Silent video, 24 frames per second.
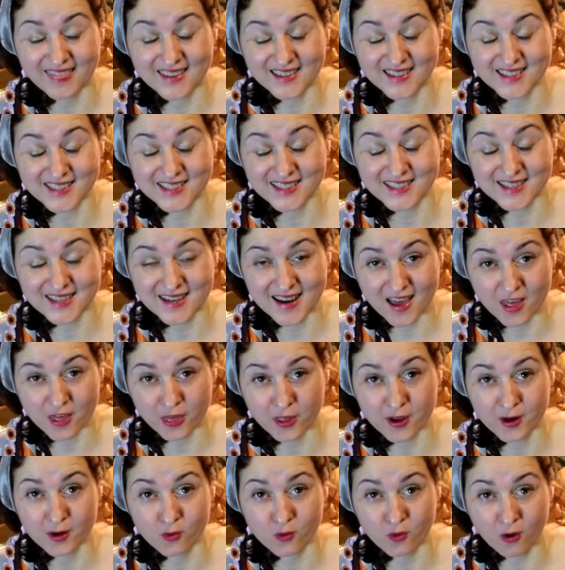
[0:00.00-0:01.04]
And there's
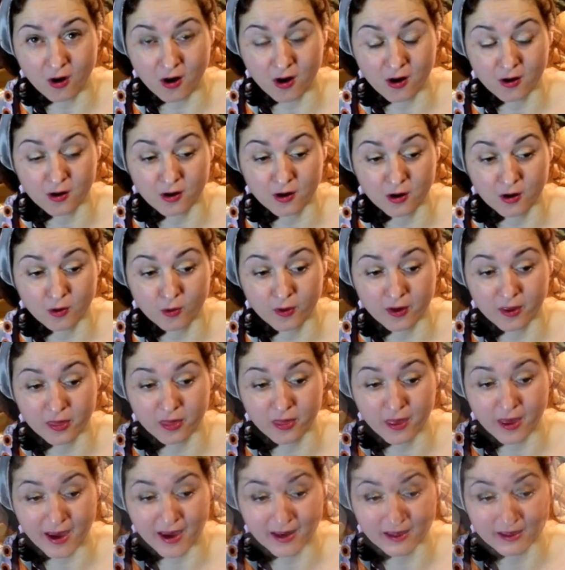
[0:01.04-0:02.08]
nothing wrong
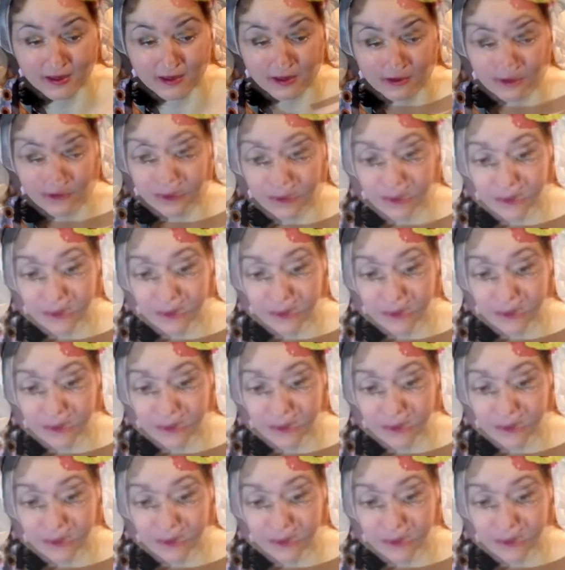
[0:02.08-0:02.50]
with that.